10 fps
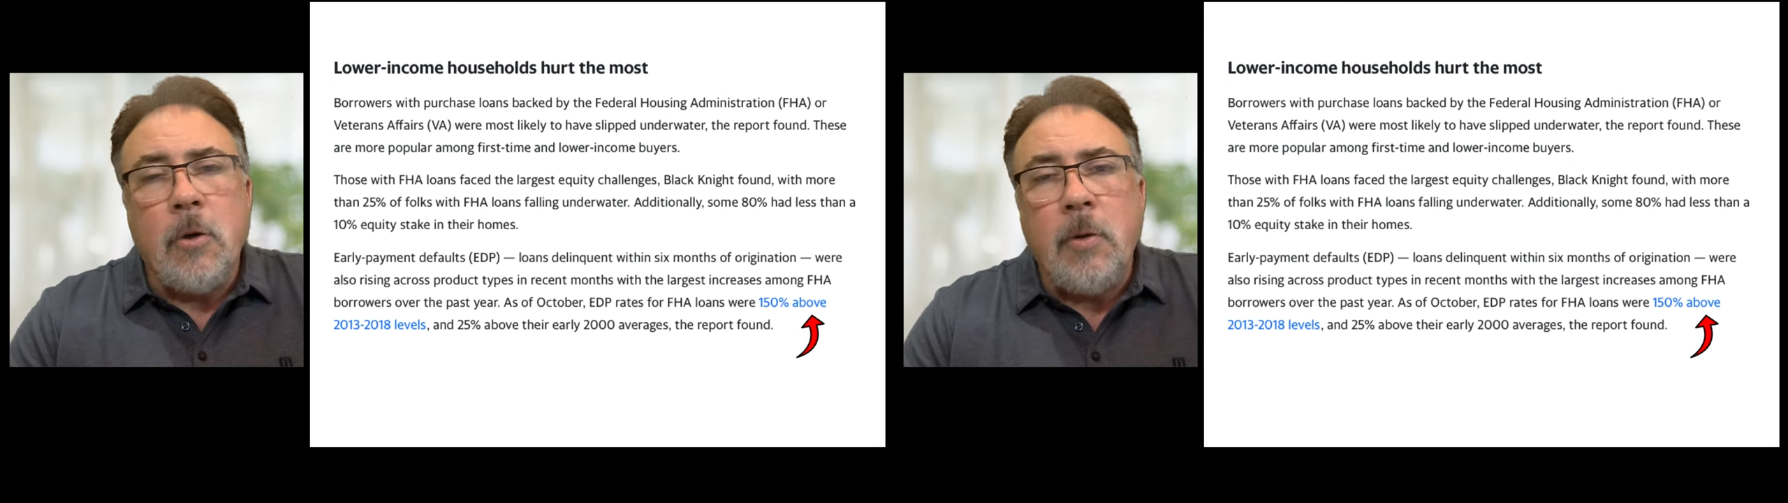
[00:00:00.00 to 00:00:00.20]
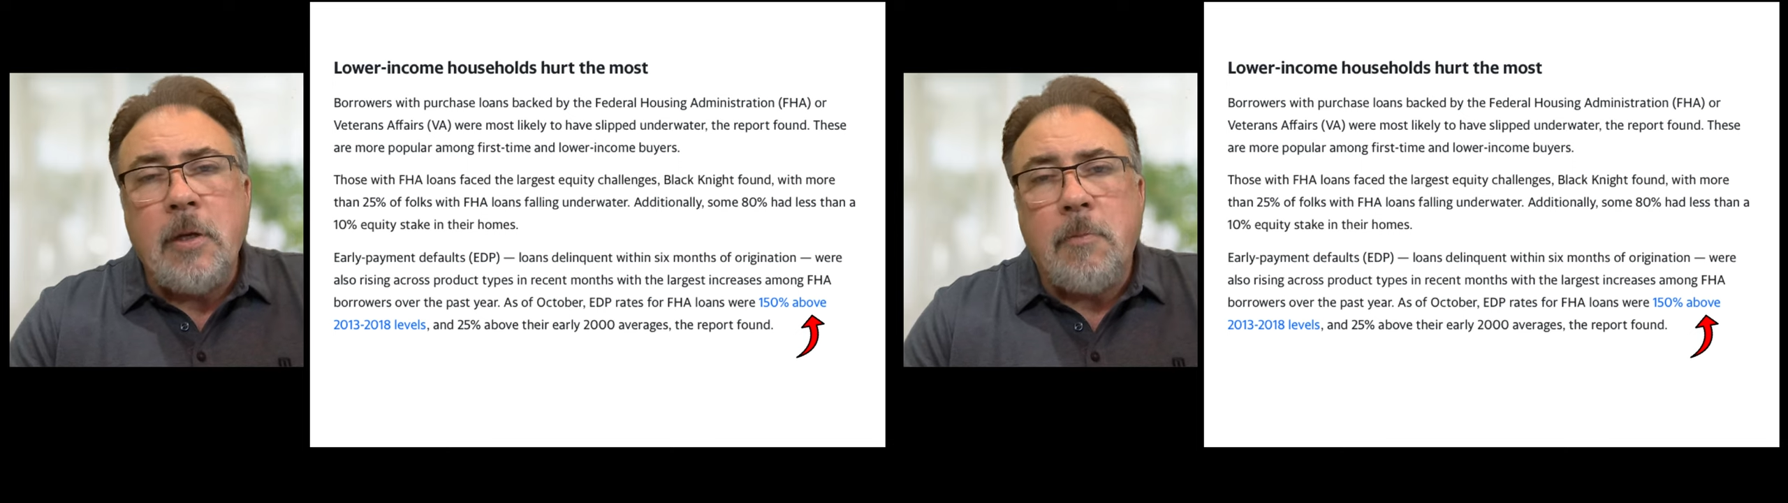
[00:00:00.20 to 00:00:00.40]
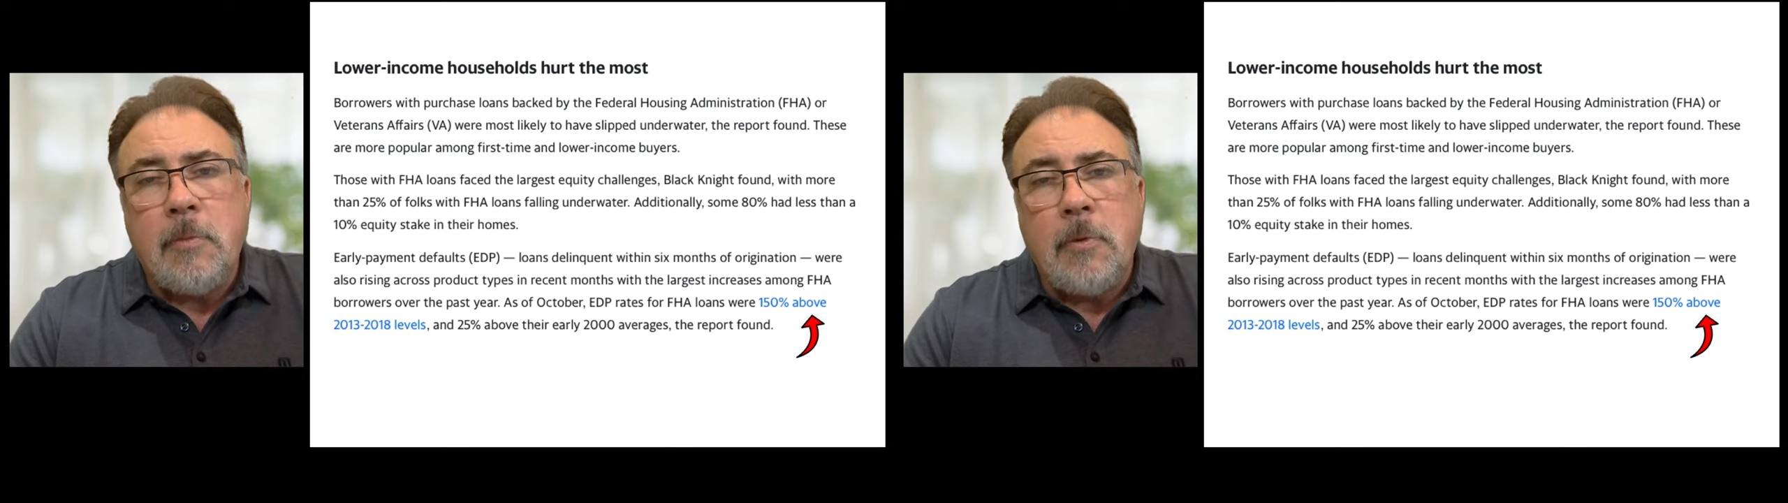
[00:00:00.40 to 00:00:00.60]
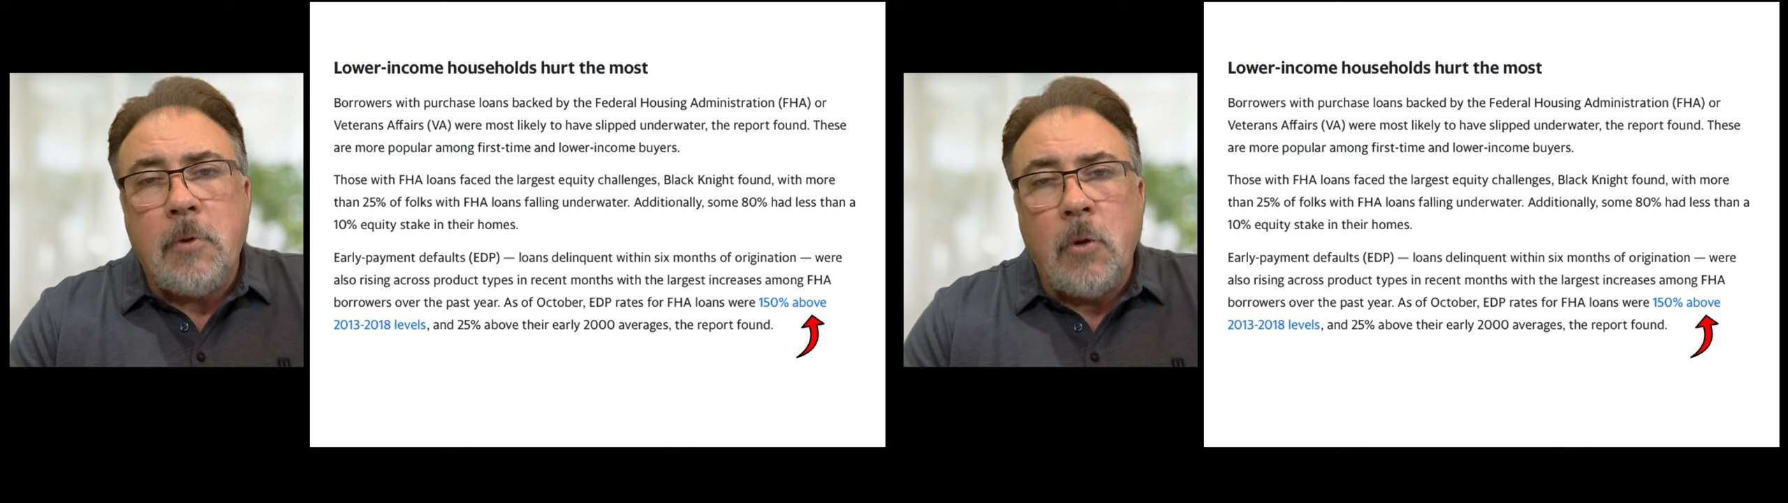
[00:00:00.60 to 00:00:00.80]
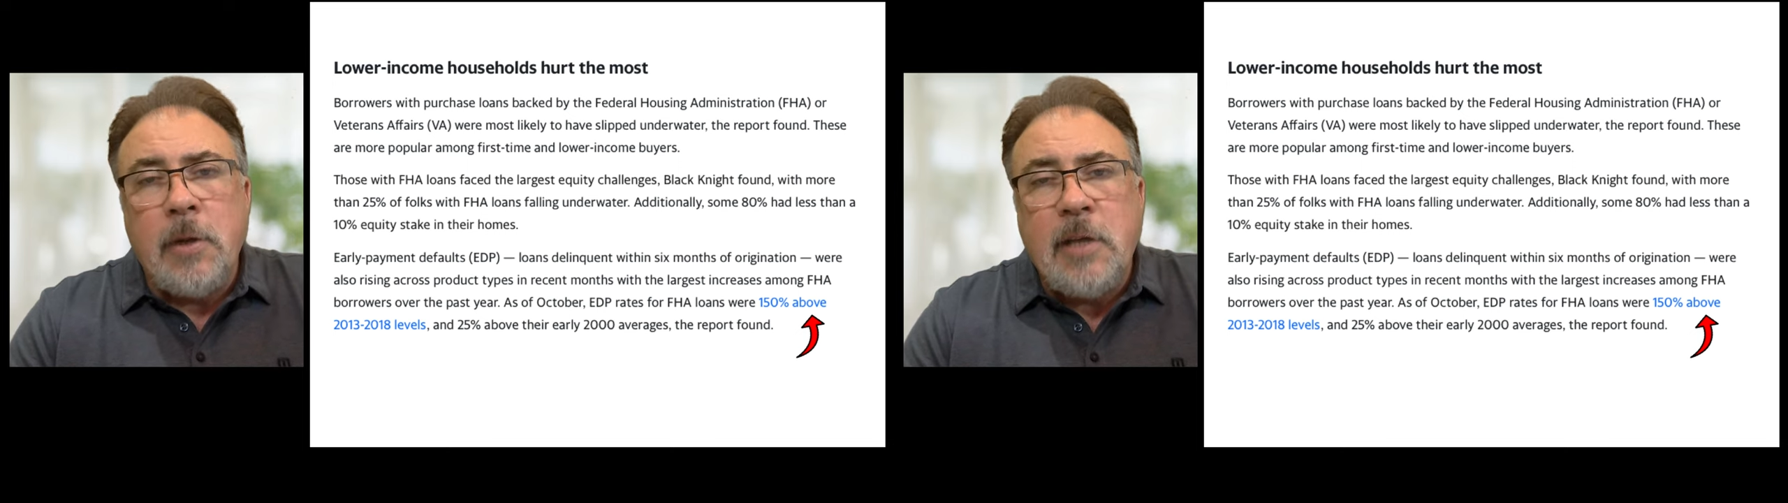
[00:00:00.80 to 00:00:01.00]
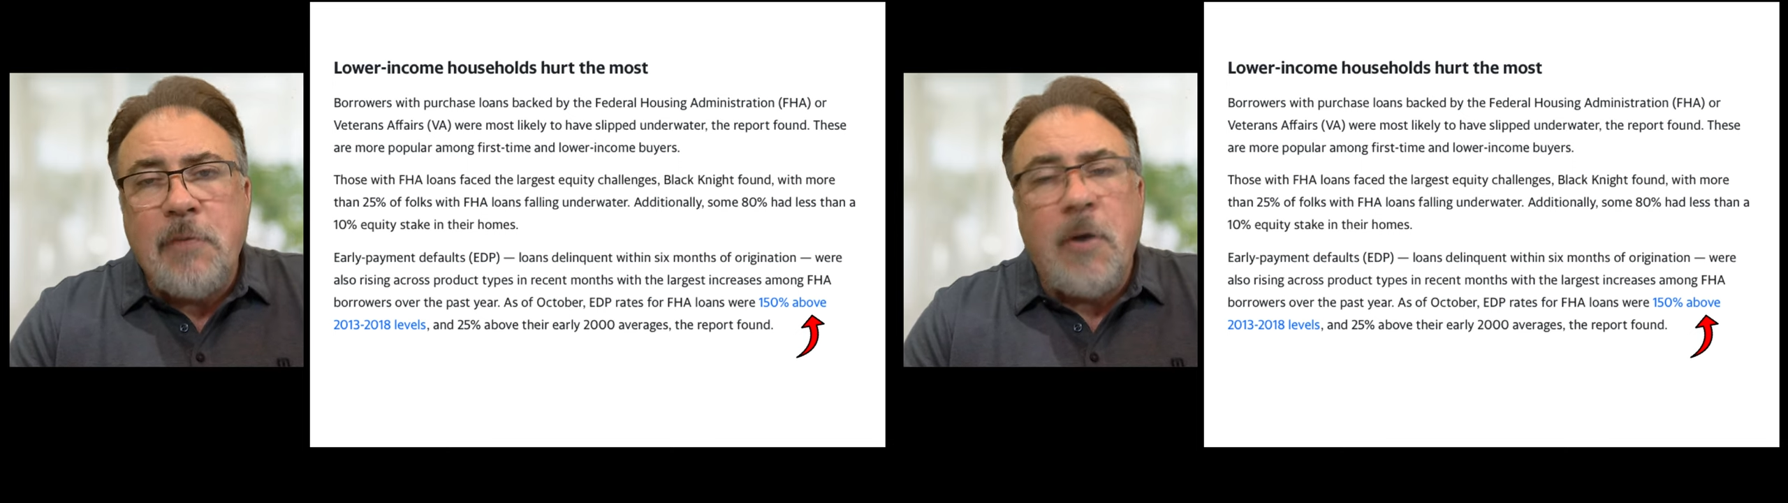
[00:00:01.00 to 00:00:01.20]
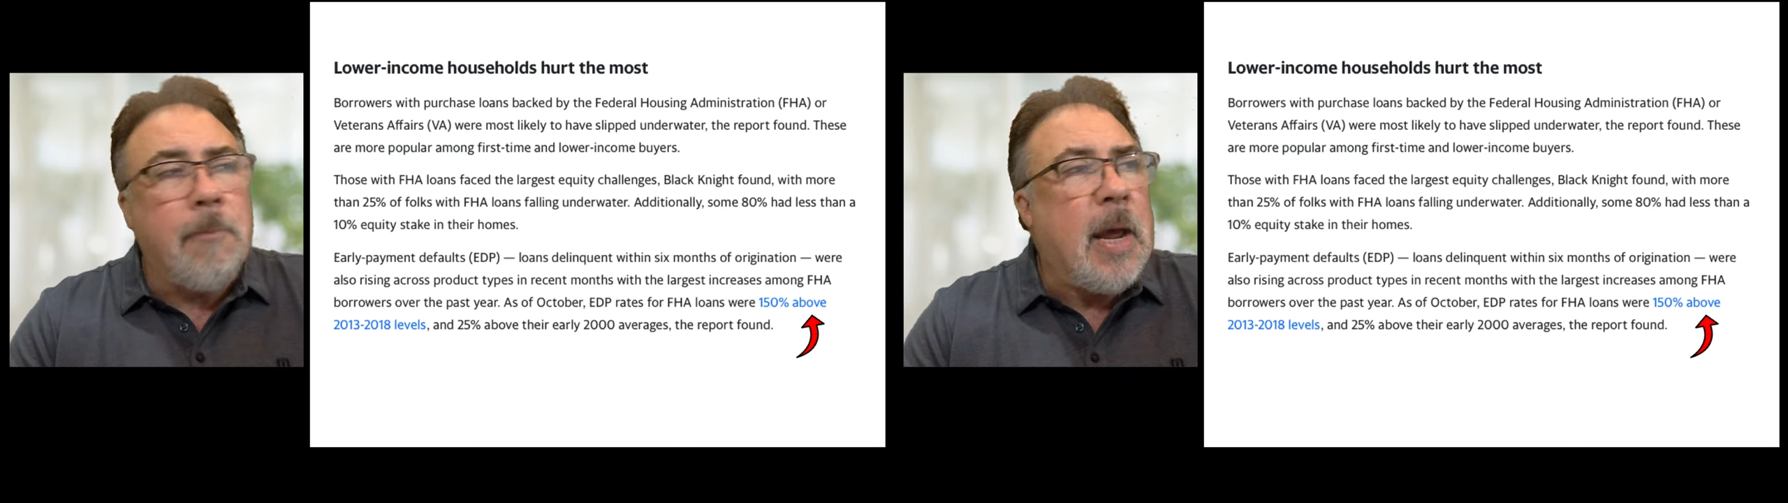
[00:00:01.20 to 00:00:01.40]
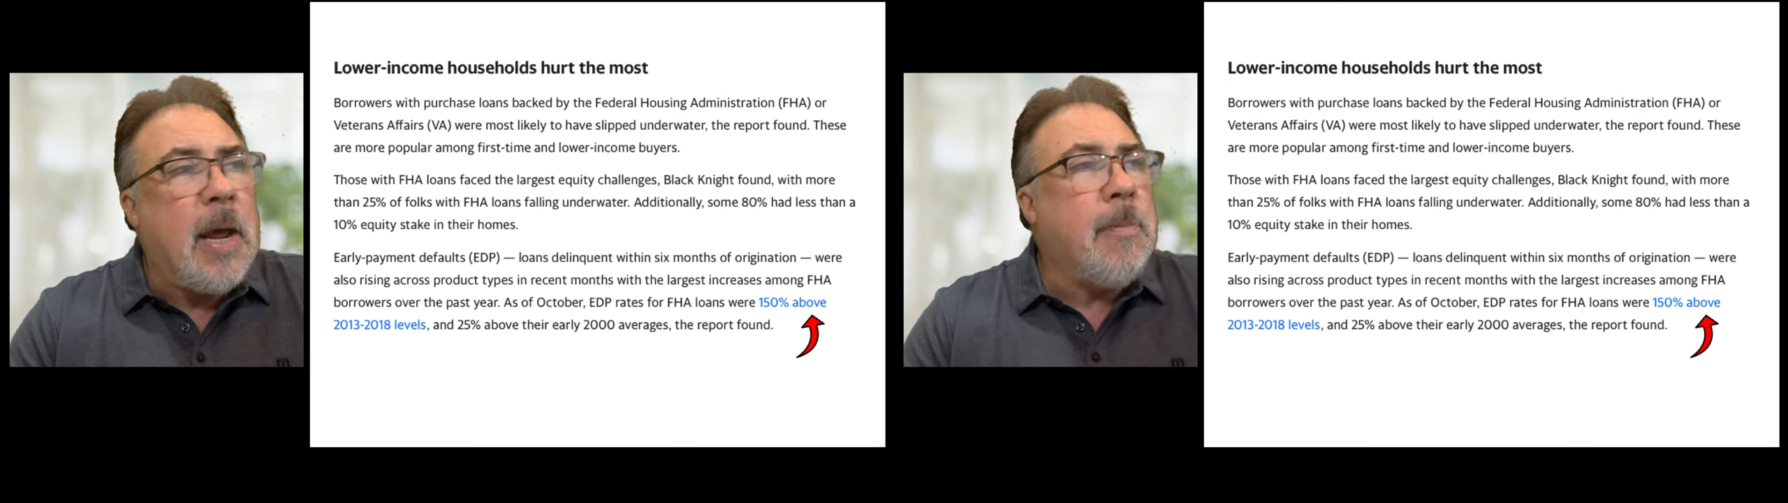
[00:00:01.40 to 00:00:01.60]
early, early
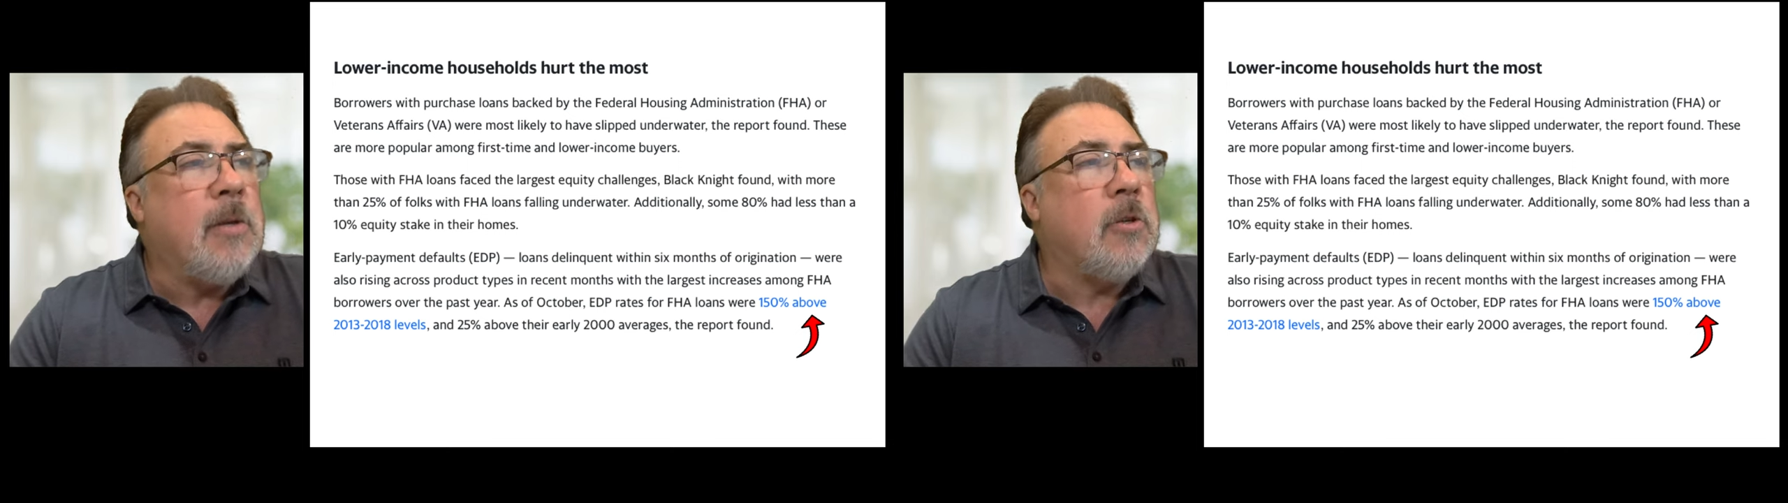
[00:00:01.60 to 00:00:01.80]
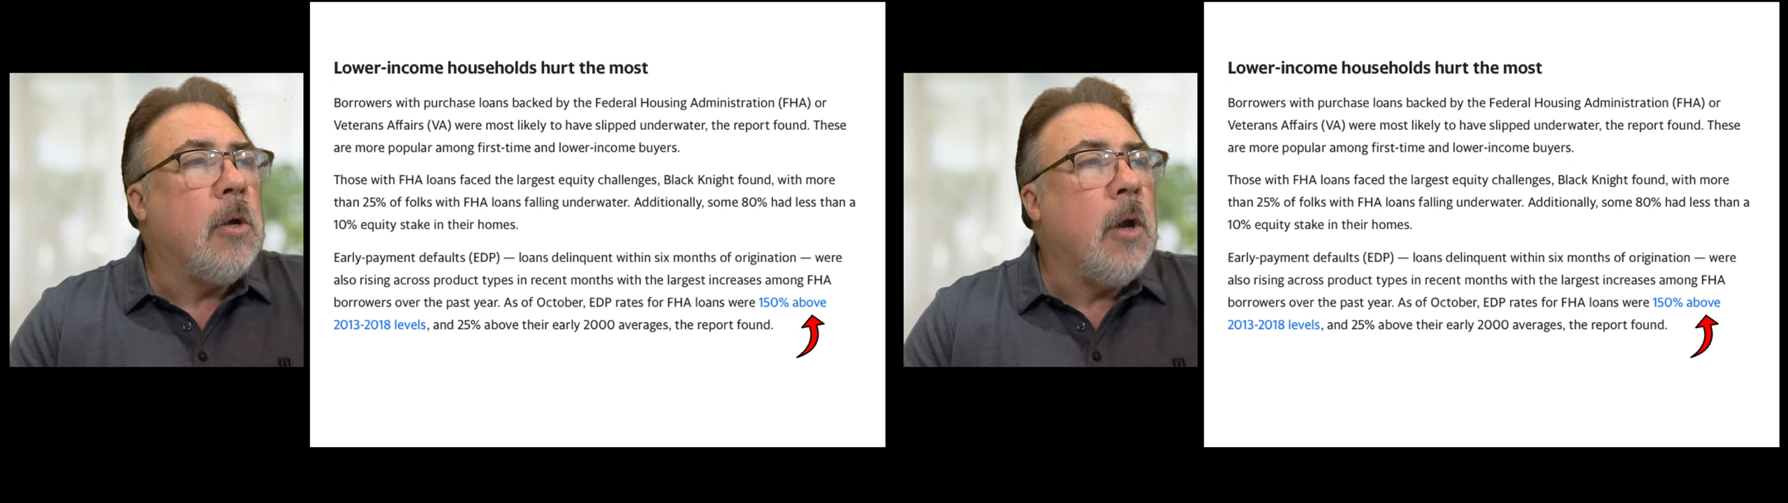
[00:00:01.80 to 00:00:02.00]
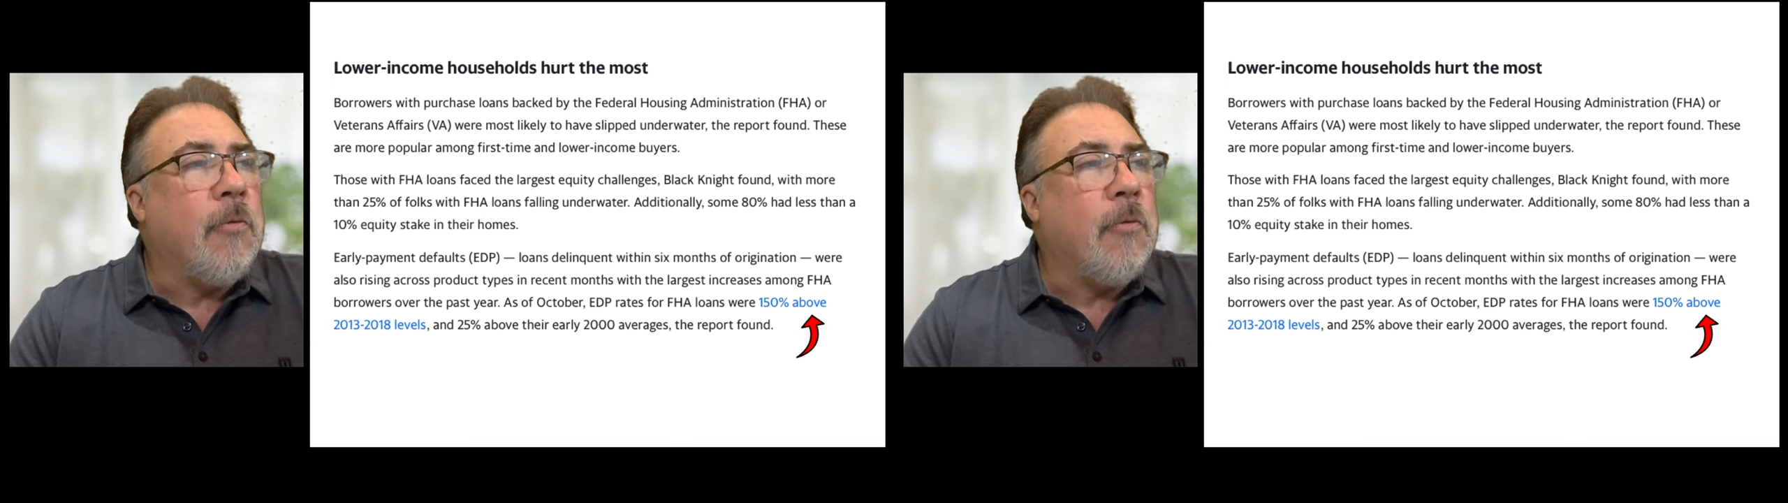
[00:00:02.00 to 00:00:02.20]
default payments